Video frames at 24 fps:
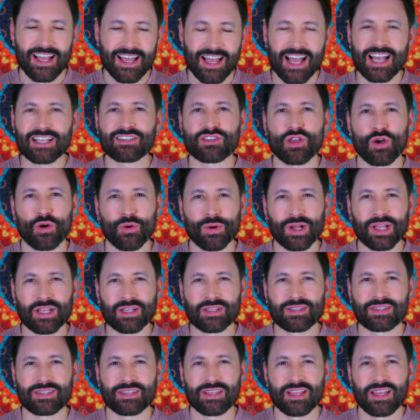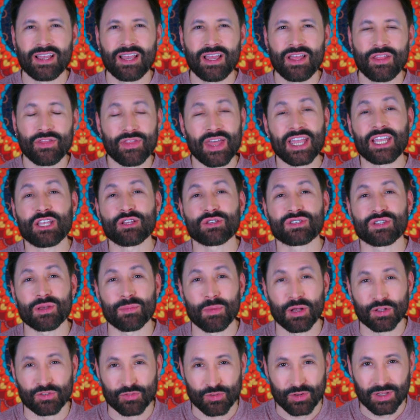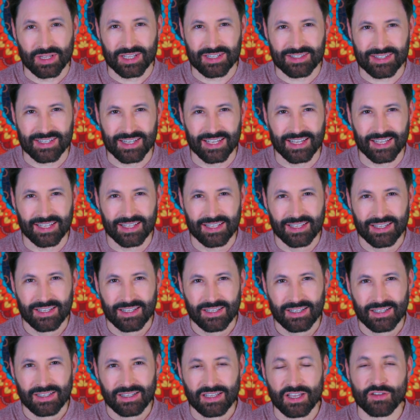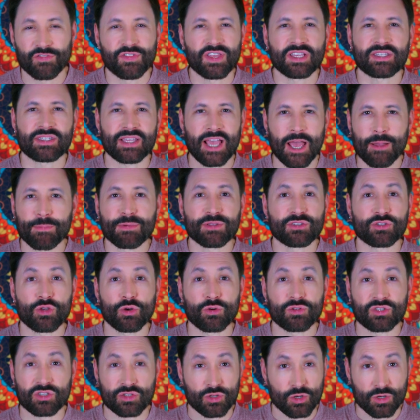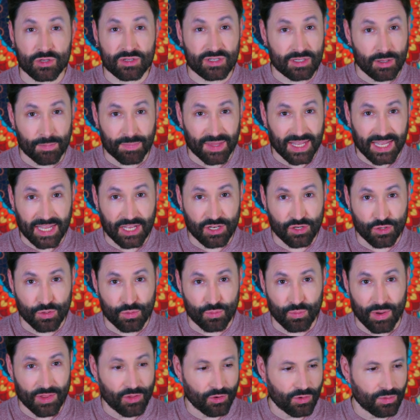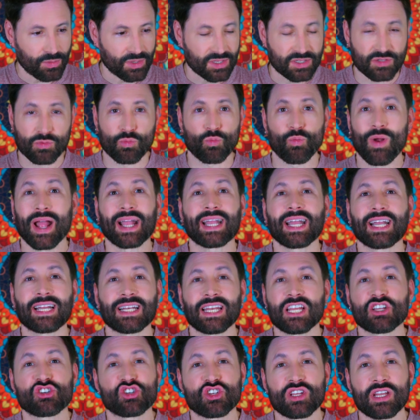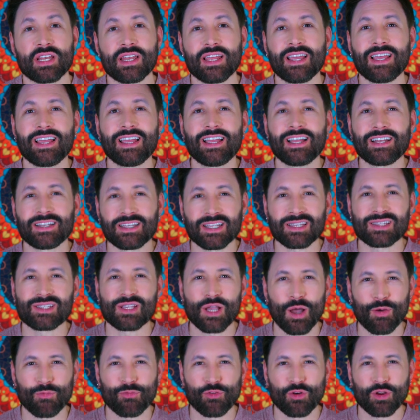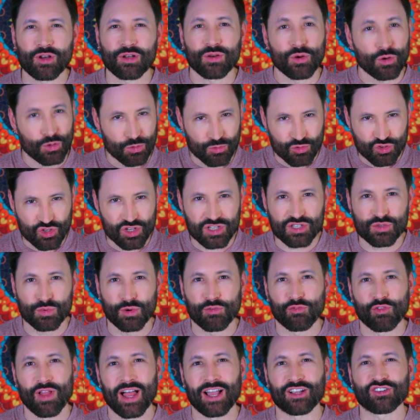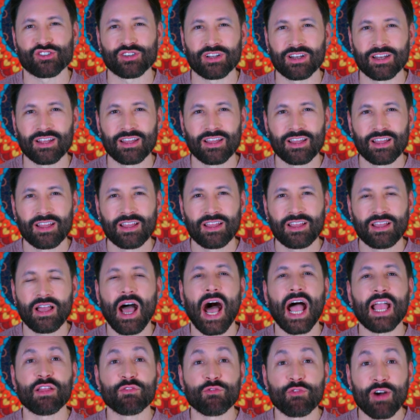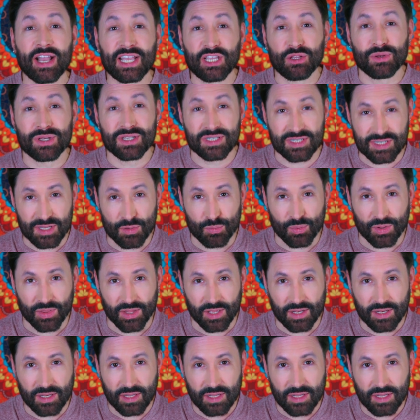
As always, thank you so much for listening. If this episode stirred something in you, whether it was recognition, discomfort, or just reflection, I invite you to sit with it.